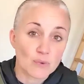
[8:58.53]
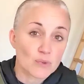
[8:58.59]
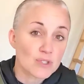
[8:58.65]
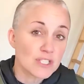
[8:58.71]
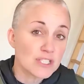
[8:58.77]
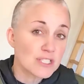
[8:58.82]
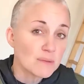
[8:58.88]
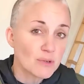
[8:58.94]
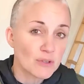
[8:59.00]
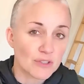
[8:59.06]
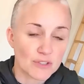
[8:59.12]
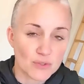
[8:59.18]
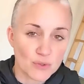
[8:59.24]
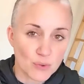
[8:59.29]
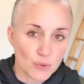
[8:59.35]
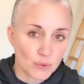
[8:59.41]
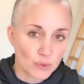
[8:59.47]
a lot of
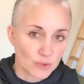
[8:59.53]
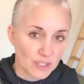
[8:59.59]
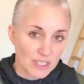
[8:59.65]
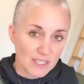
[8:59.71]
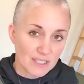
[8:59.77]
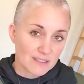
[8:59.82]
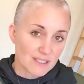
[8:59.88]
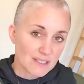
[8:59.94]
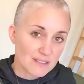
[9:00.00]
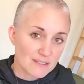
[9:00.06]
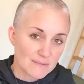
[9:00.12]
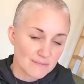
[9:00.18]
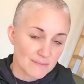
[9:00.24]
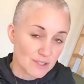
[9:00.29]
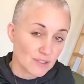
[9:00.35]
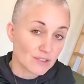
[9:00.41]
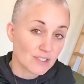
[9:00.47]
its nutrients. And
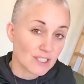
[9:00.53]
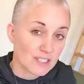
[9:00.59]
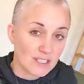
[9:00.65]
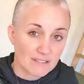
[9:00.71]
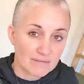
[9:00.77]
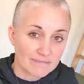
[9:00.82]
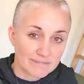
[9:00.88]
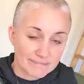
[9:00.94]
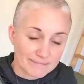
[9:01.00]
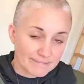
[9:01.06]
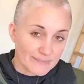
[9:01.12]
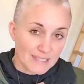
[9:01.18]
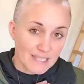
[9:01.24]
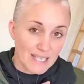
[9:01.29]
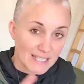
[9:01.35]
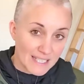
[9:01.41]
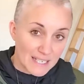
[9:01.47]
wouldn't you say the vast
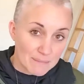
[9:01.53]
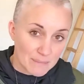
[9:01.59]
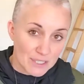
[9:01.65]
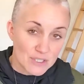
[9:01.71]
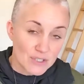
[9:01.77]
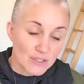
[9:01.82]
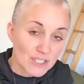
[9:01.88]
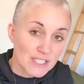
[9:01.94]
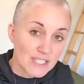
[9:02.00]
majority?